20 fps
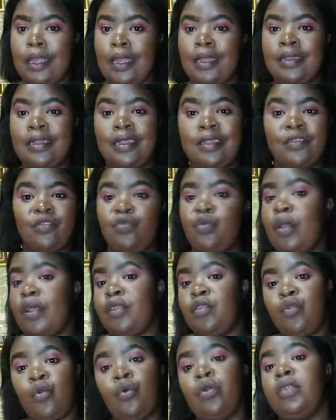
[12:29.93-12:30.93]
And that's
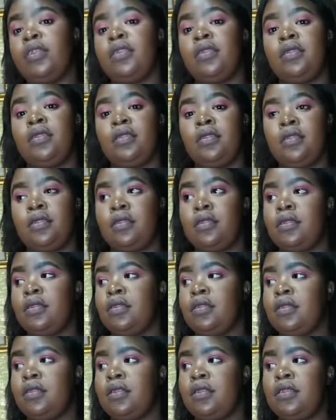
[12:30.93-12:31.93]
trying doing
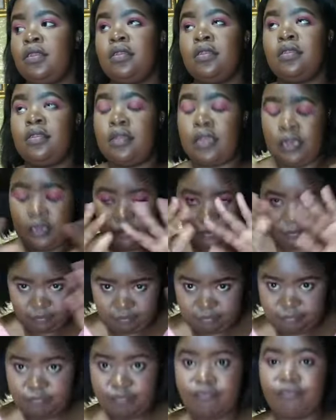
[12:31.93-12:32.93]
that
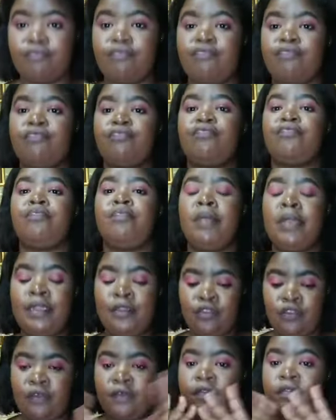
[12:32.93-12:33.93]

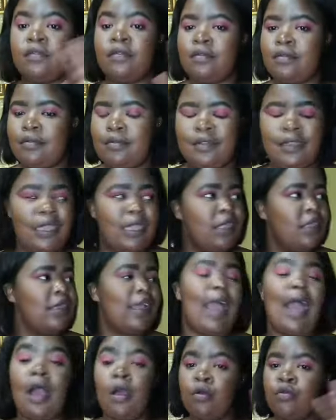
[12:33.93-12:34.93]
place of thing,
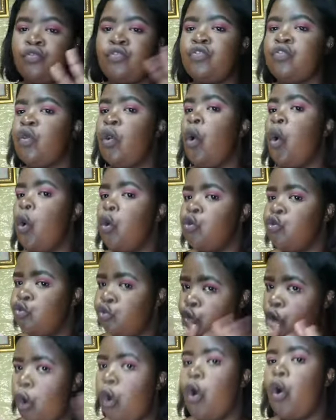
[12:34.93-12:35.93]
house,
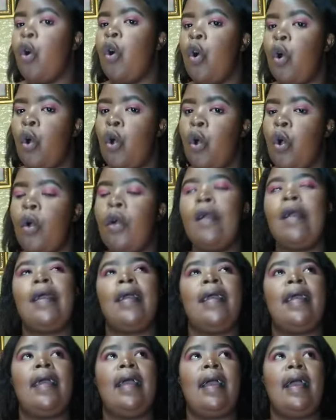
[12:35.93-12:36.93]
door.
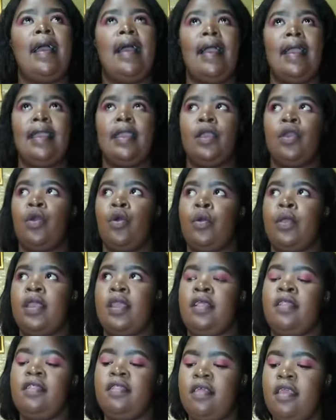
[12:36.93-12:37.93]
I go
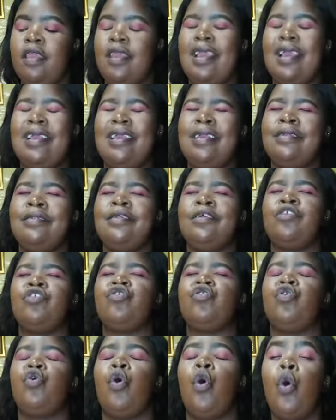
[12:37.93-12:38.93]
in there, it is
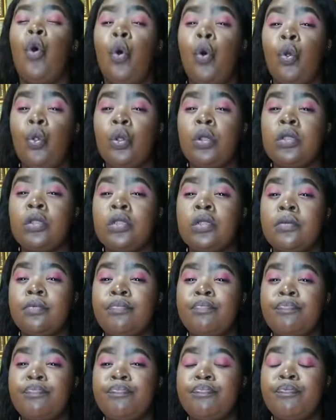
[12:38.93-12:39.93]
cold.
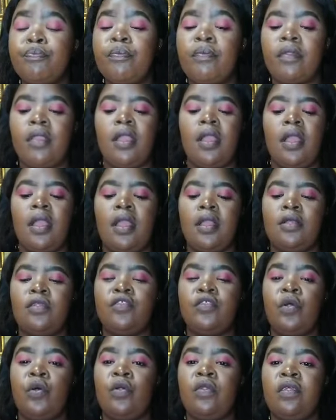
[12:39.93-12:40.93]

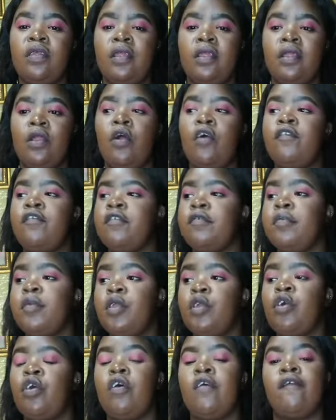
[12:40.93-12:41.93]
So they offer me
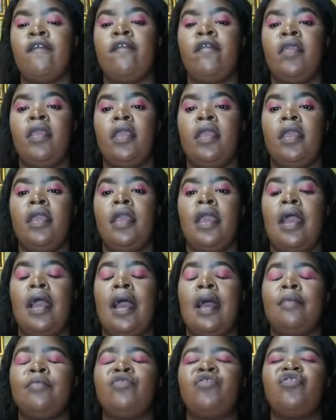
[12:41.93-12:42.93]
coffee.
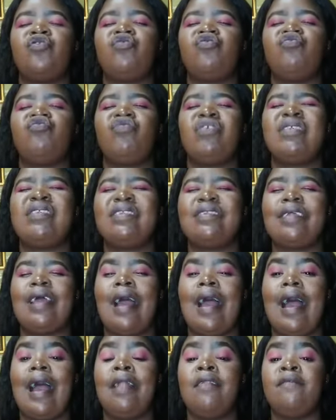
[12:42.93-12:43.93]
I'm stressed
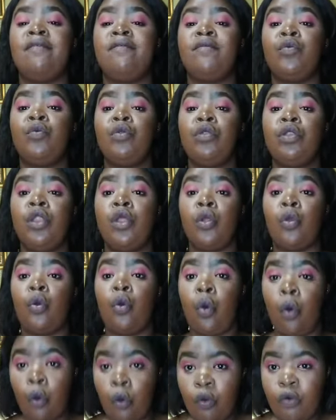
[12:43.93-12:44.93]
and feeling
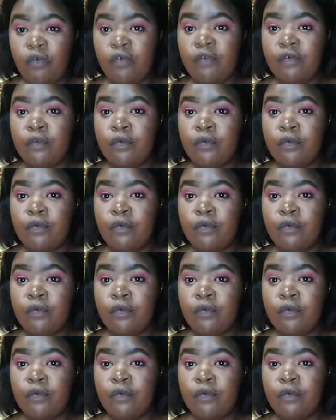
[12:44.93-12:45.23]
cold.